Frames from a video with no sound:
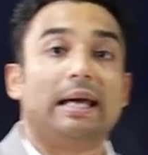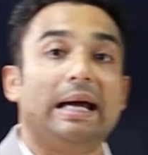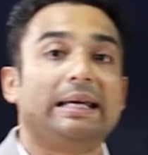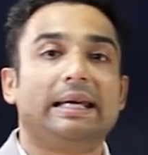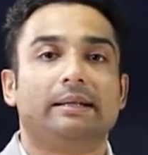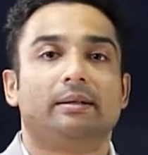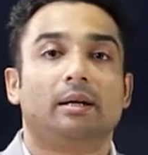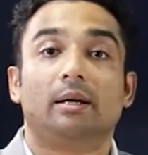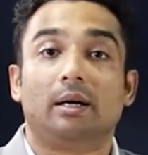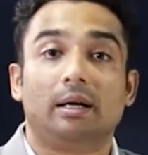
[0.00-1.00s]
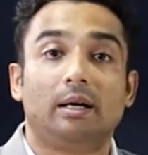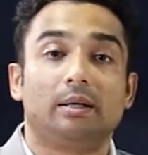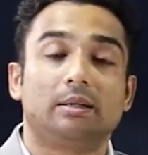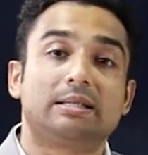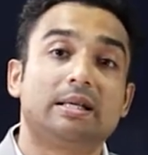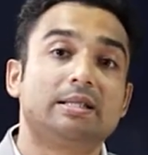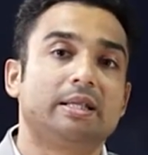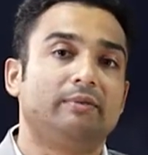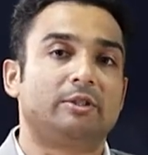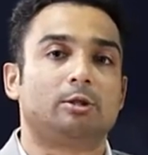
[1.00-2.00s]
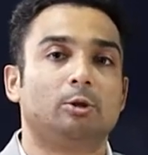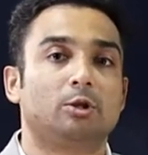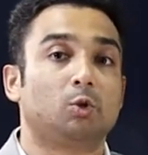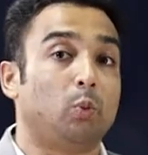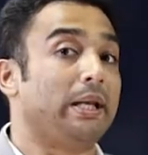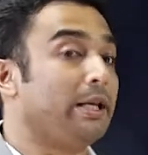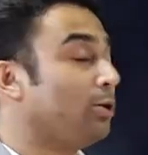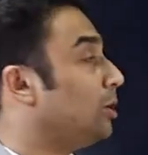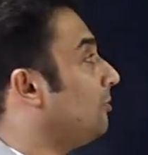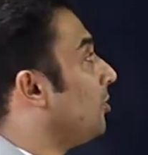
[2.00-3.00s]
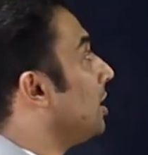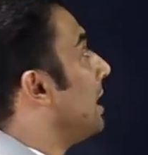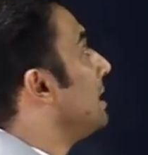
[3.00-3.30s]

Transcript: Again, a surgery which looks very good for